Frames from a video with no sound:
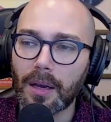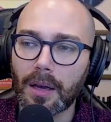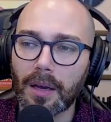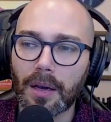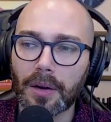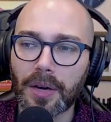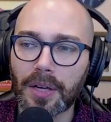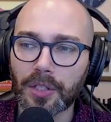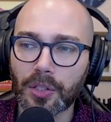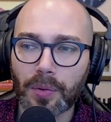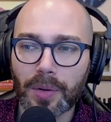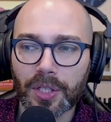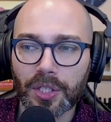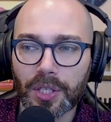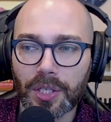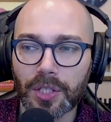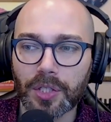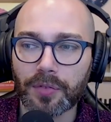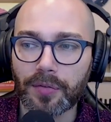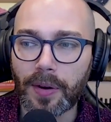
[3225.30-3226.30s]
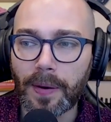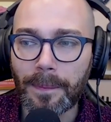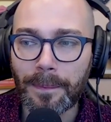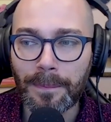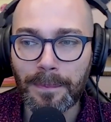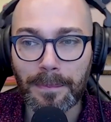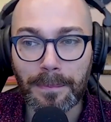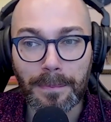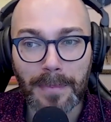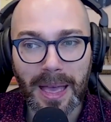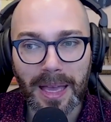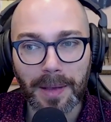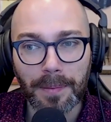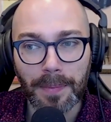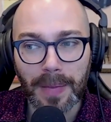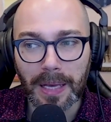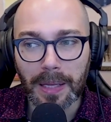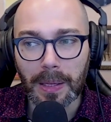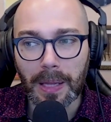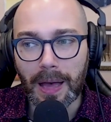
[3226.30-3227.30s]
Our next question is from Meg
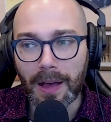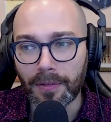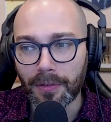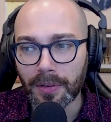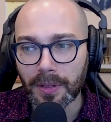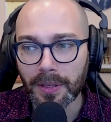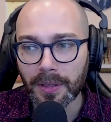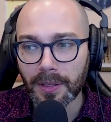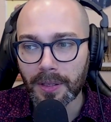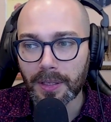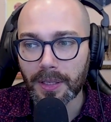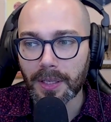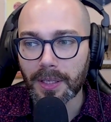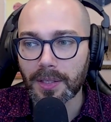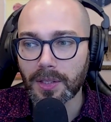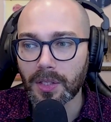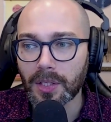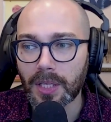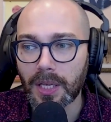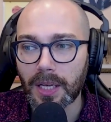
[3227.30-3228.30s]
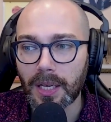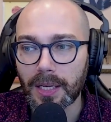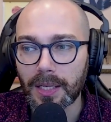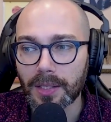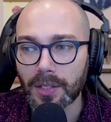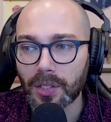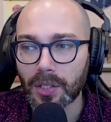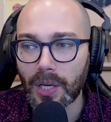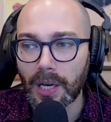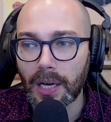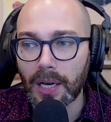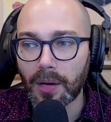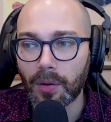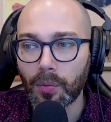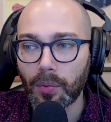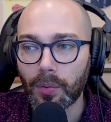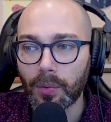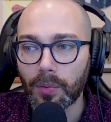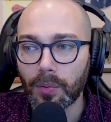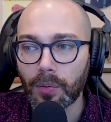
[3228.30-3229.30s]
McLaughlin. It says,
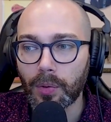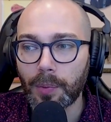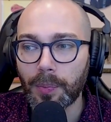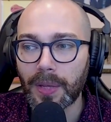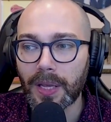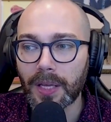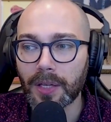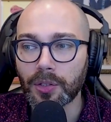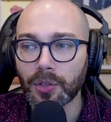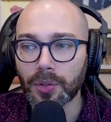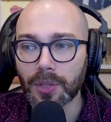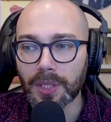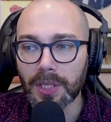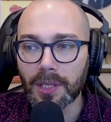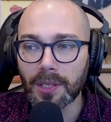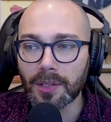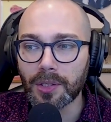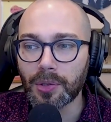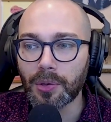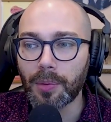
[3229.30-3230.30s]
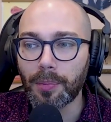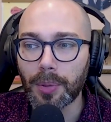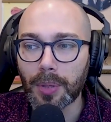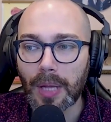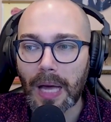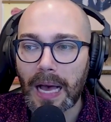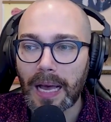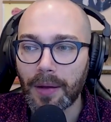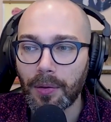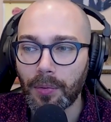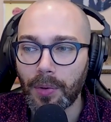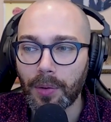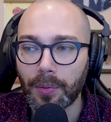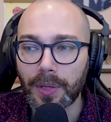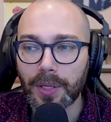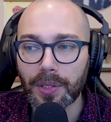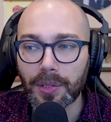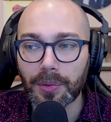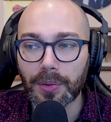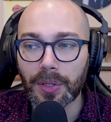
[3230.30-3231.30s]
Would it be interesting to apply what
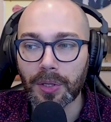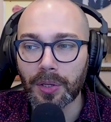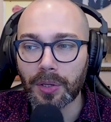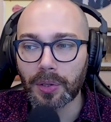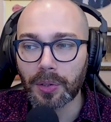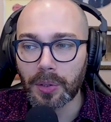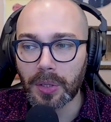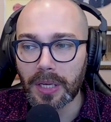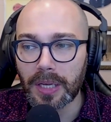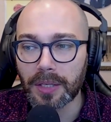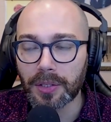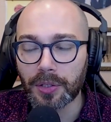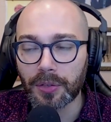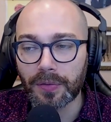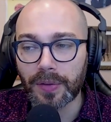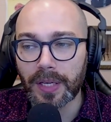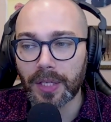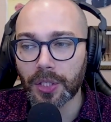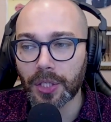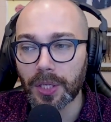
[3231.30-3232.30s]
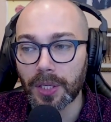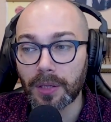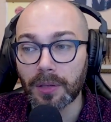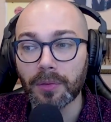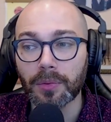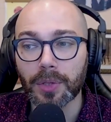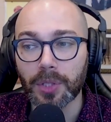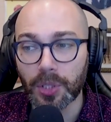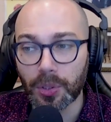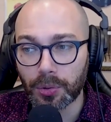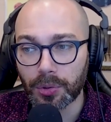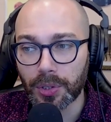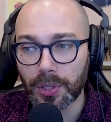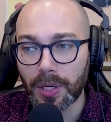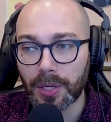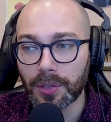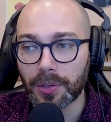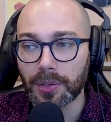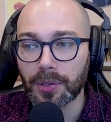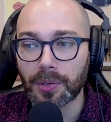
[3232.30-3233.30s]
we do in early intervention with children
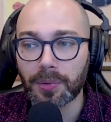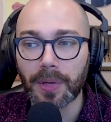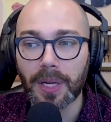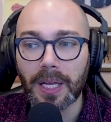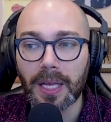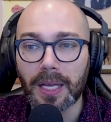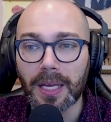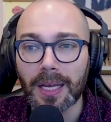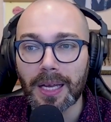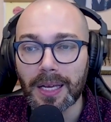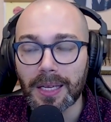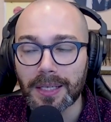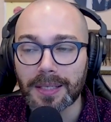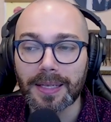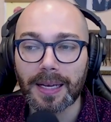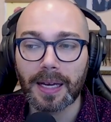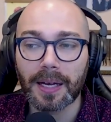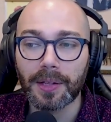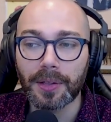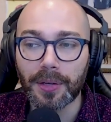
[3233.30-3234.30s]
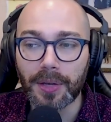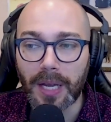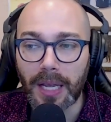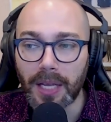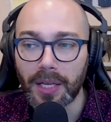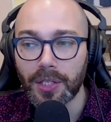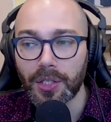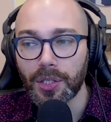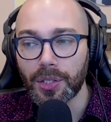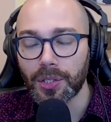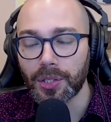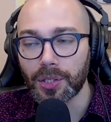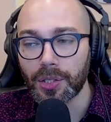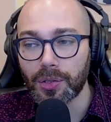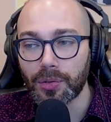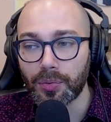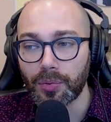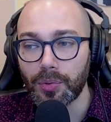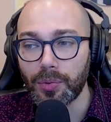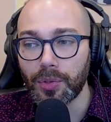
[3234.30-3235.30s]
under 3 to other ages
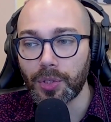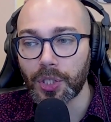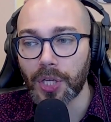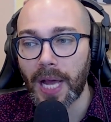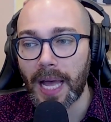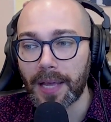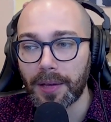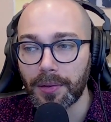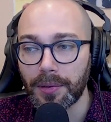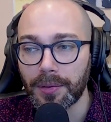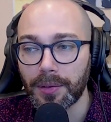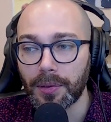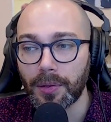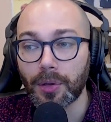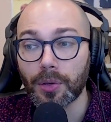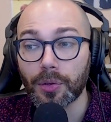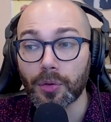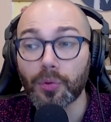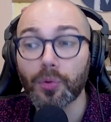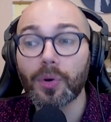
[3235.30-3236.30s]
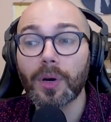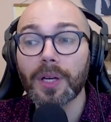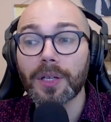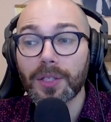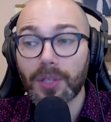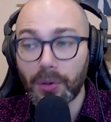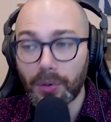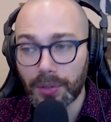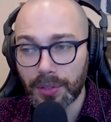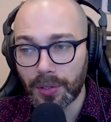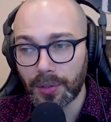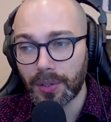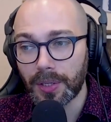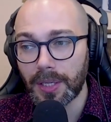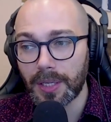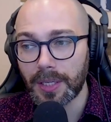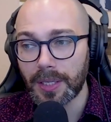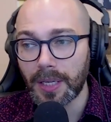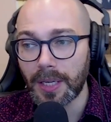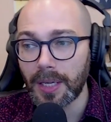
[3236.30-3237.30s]
through through
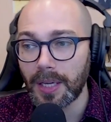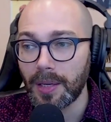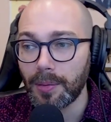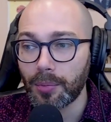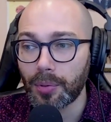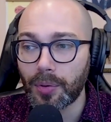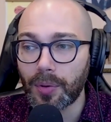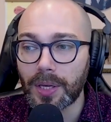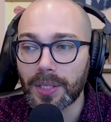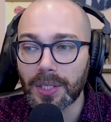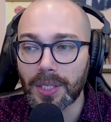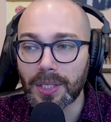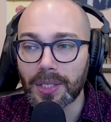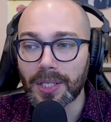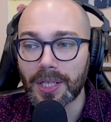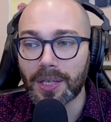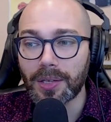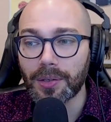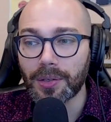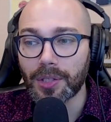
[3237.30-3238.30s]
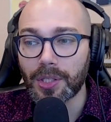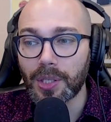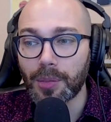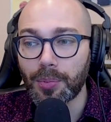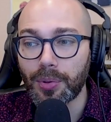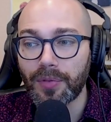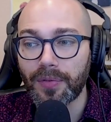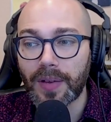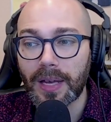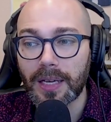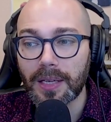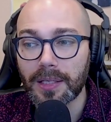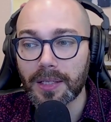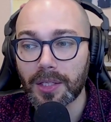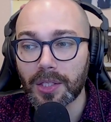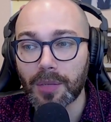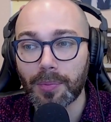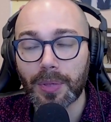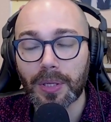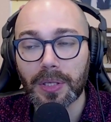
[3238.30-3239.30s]
adulthood, progressing skills to prevent
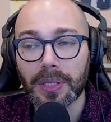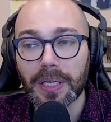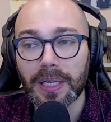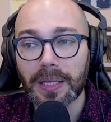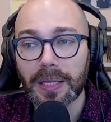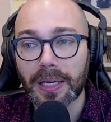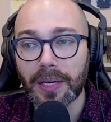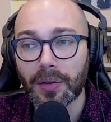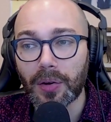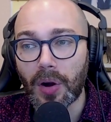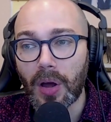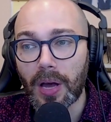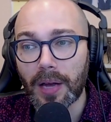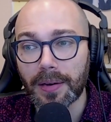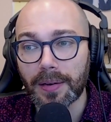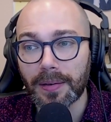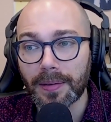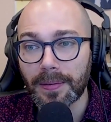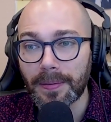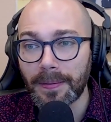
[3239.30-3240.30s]
disability later on?